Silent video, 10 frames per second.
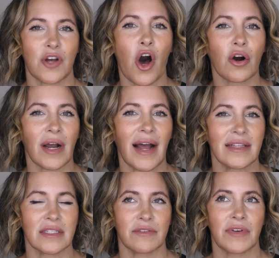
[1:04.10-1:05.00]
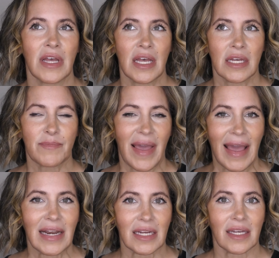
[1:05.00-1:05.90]
all kinds of
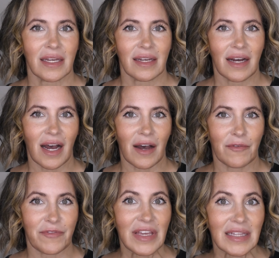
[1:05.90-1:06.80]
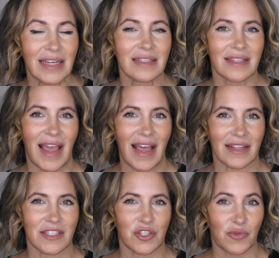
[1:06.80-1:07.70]
panic feelings
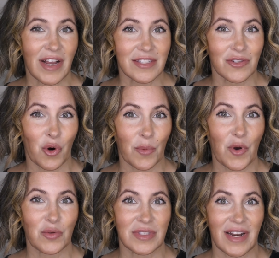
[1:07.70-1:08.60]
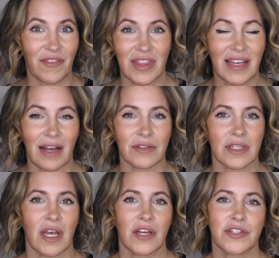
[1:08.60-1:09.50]
and stress hormones and everything else
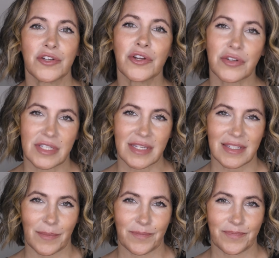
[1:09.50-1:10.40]
to your system.